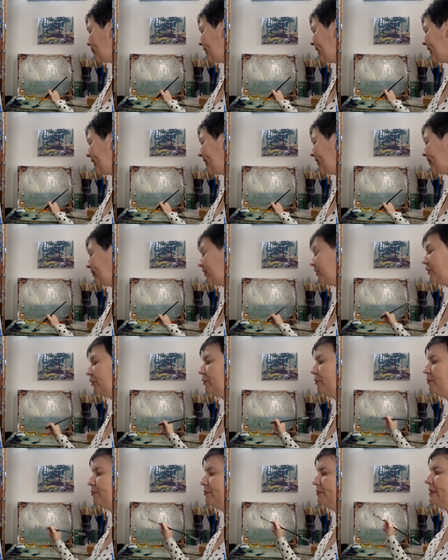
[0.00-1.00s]
paint.
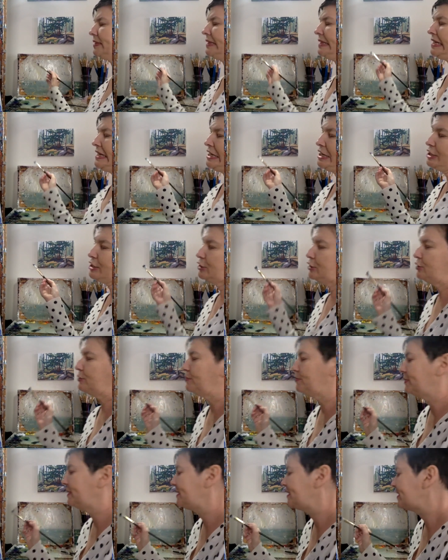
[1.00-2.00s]
Don't
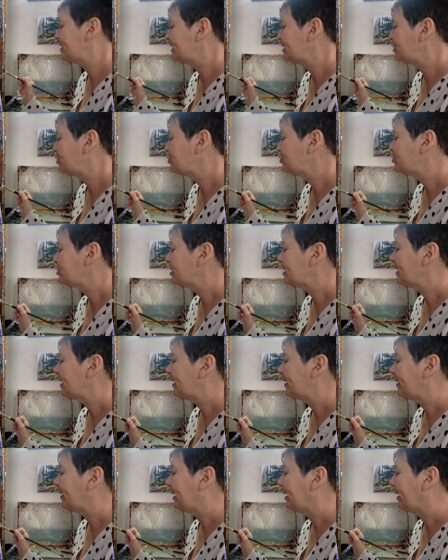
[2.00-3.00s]
be stingy.
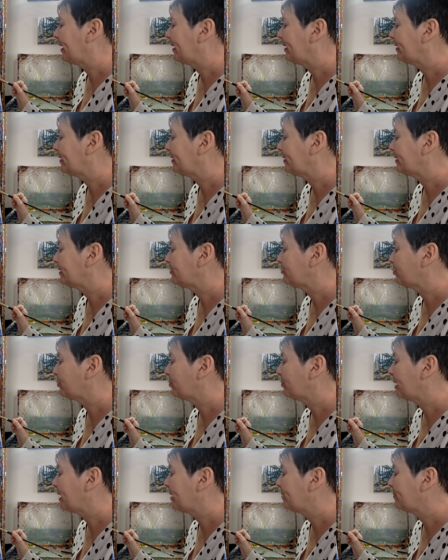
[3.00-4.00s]
I gotta
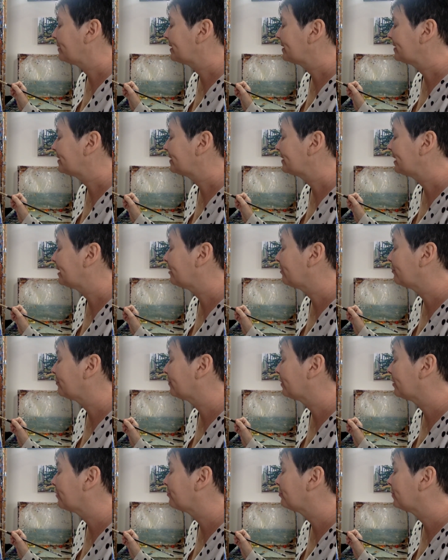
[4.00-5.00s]
remind myself
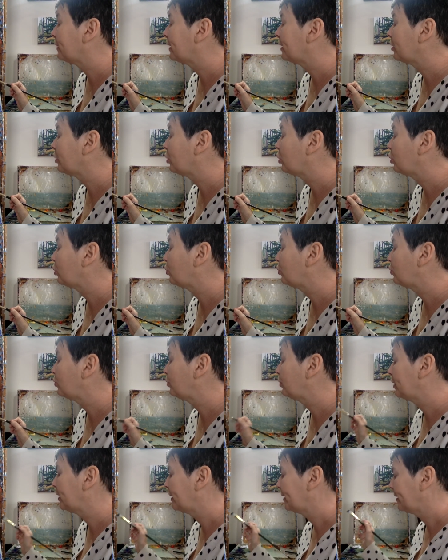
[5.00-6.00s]
of my own